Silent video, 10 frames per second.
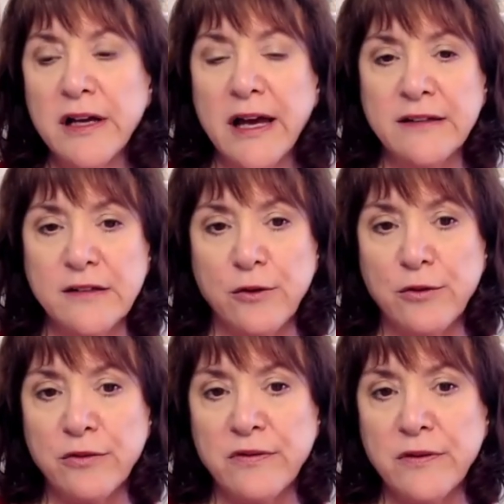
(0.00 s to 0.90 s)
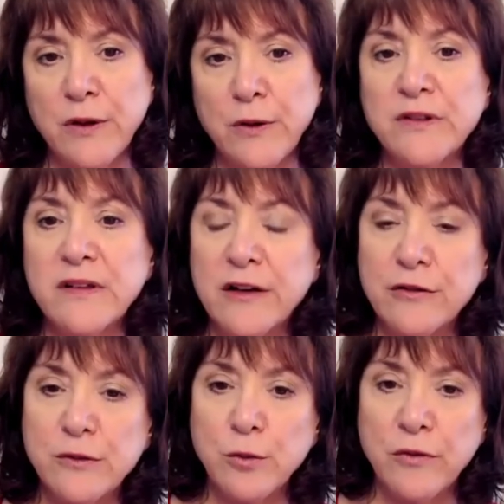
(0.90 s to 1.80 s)
And so those
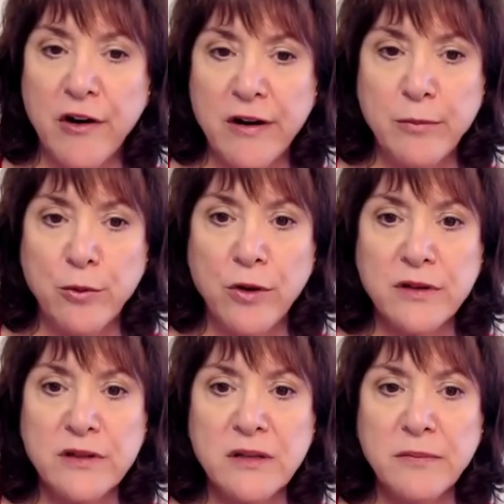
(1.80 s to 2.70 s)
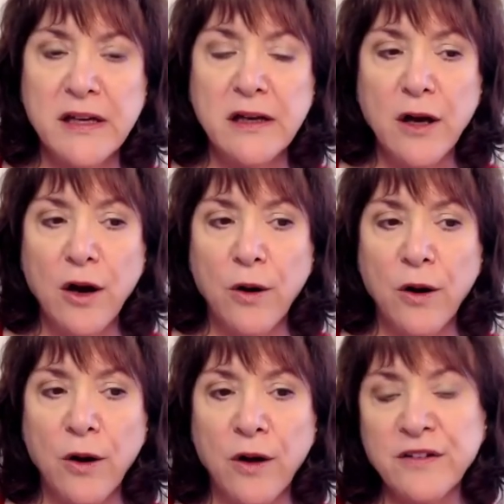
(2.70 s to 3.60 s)
letters were very important to me.
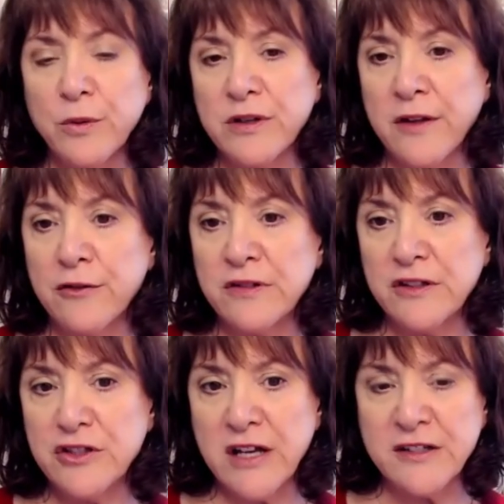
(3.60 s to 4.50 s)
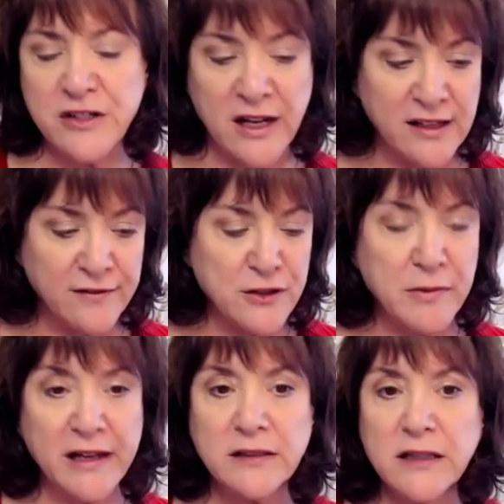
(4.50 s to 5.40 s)
Also, another suggestion I give to
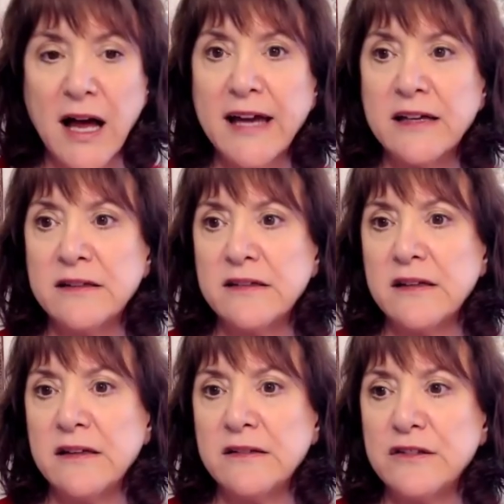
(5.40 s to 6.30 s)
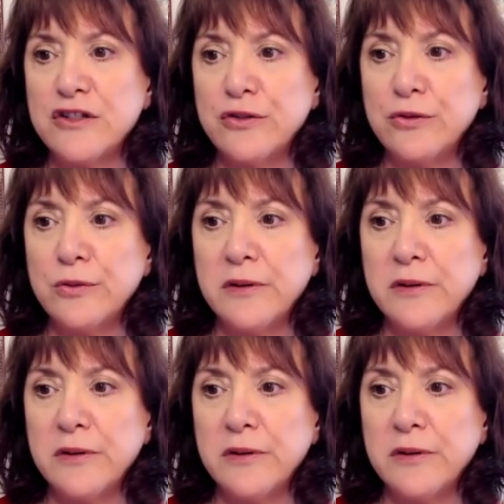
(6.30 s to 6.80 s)
my clients is to